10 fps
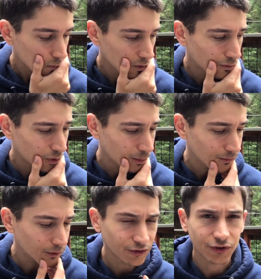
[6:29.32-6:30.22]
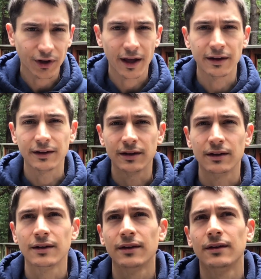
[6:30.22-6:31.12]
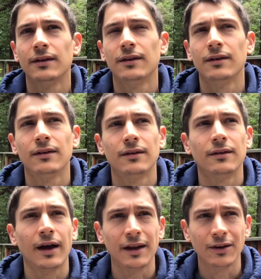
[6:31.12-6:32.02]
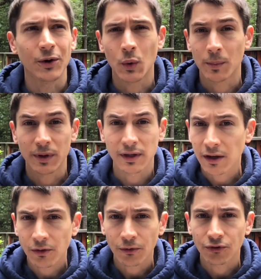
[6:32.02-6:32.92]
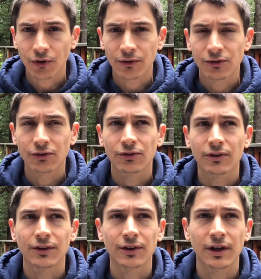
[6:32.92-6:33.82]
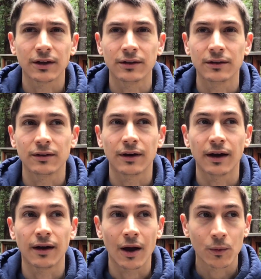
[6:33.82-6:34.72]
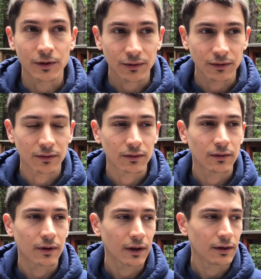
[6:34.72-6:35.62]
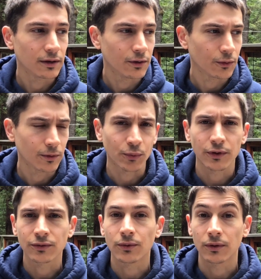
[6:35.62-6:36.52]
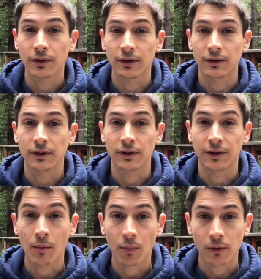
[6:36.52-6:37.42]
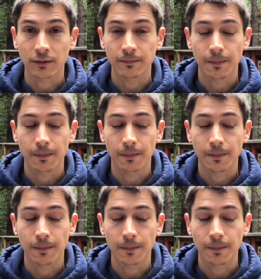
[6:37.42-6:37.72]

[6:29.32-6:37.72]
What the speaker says: form of Christianity. I didn't go to a particular church as a kid. I did go to preschool in a temple